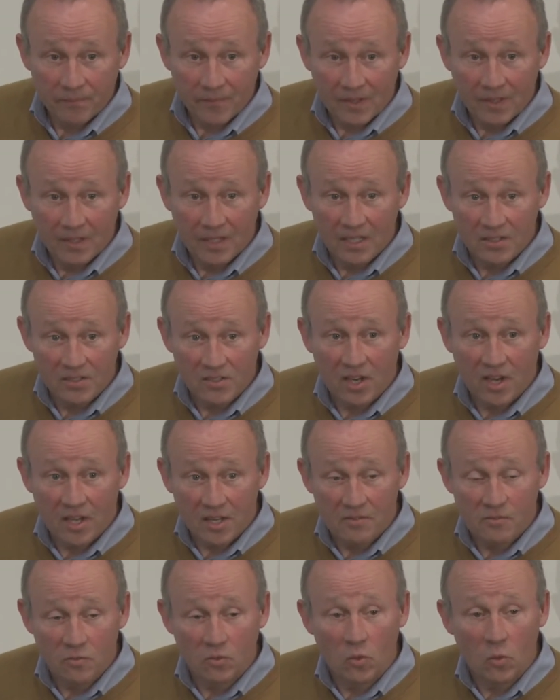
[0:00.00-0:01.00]
is kind
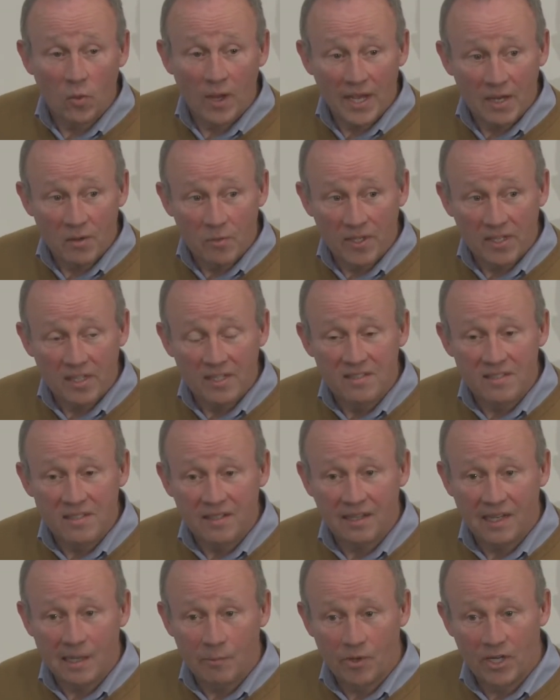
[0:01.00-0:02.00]
of the way we can see
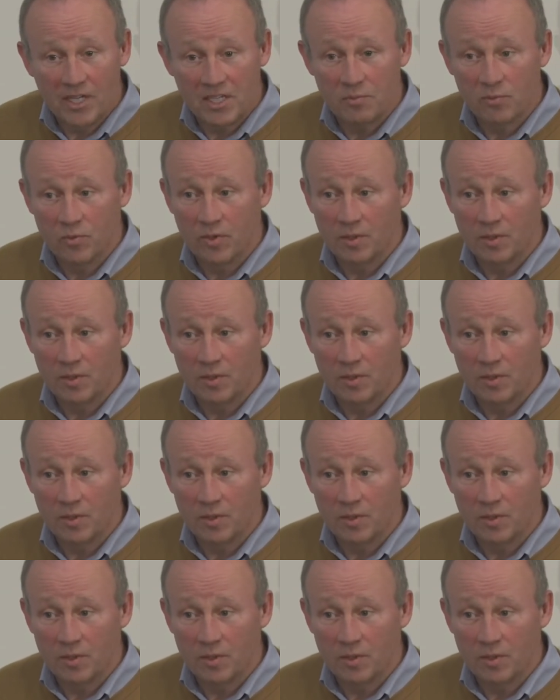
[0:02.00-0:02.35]
collaboration between